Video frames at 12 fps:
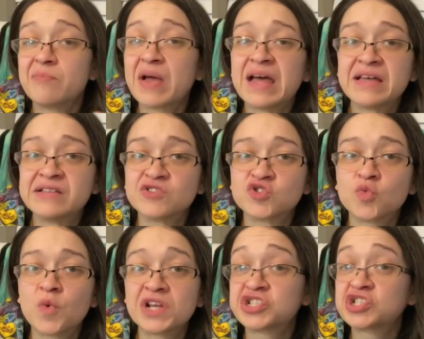depends
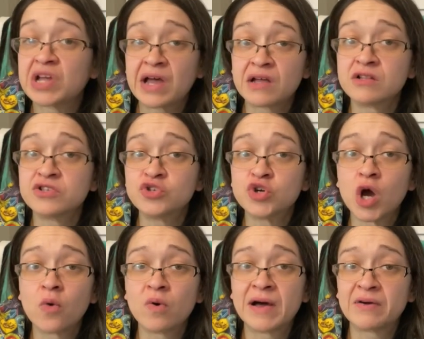which style you
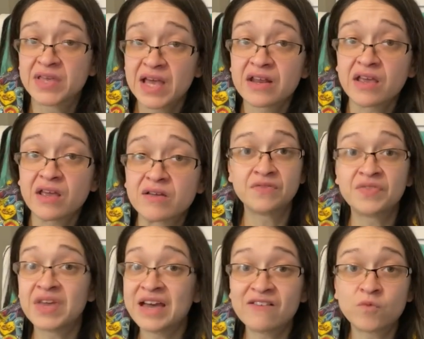go about getting. They
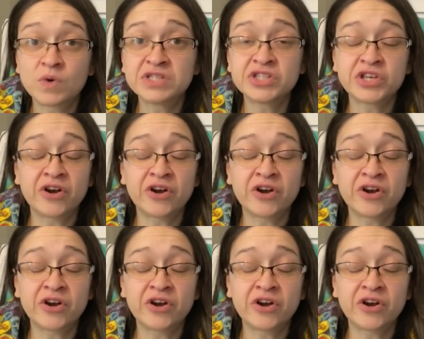have ones that